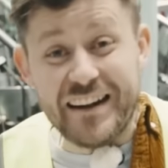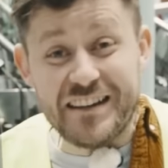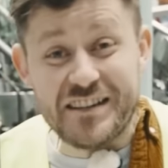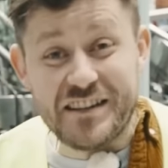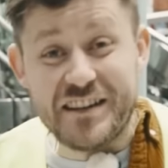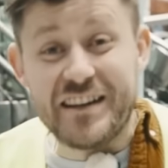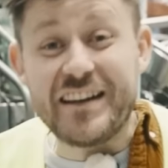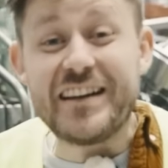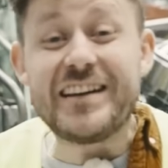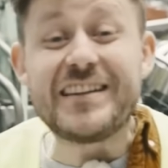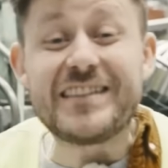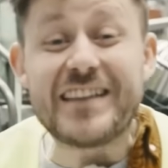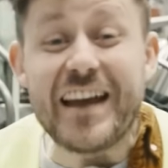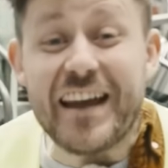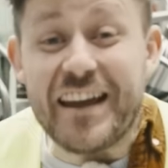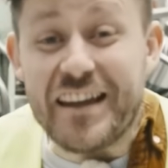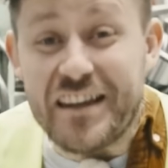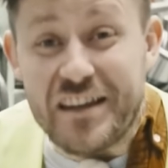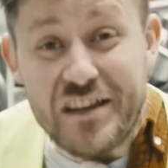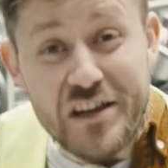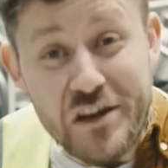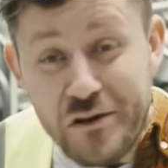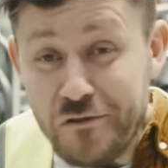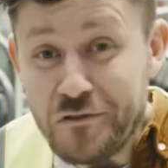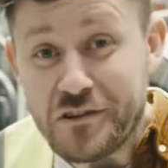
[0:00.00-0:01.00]
engine is a
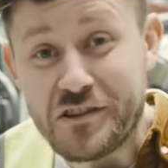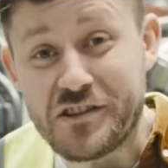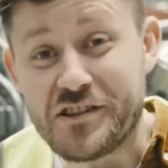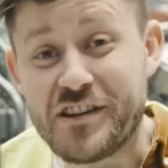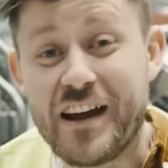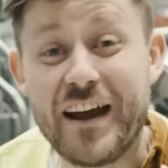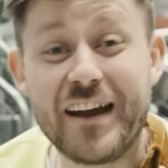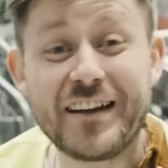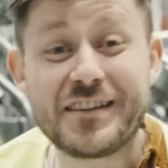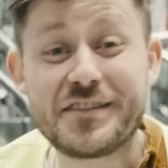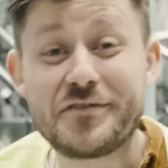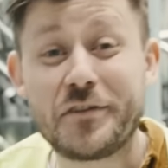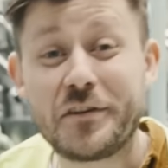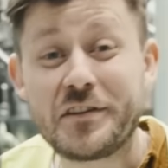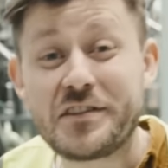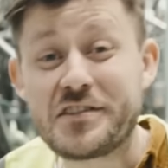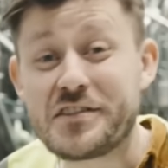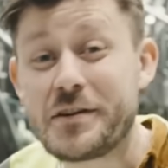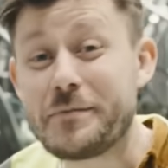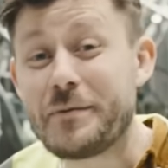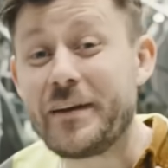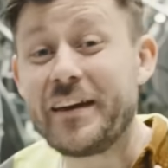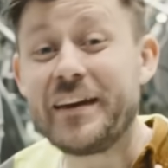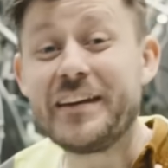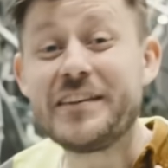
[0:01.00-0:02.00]
huge chance for the
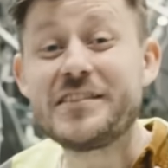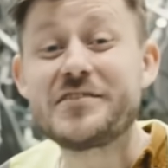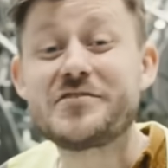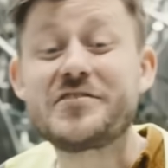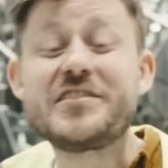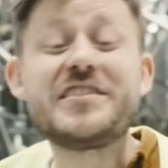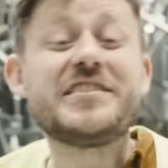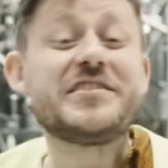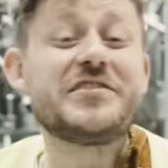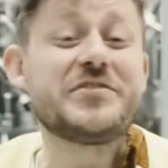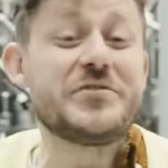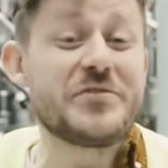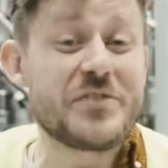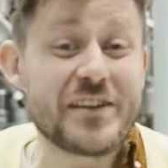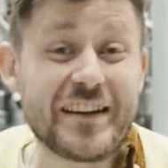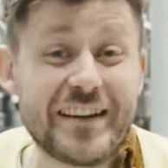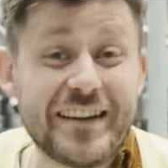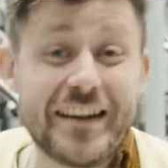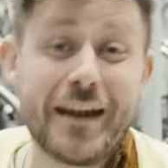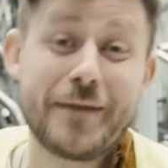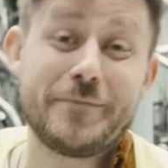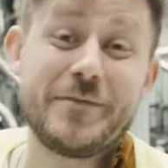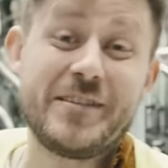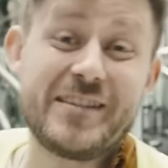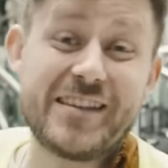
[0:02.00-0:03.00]
shipping industry to
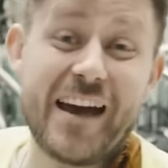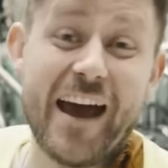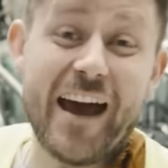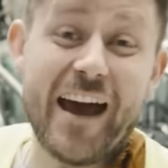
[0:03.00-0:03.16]
clean up its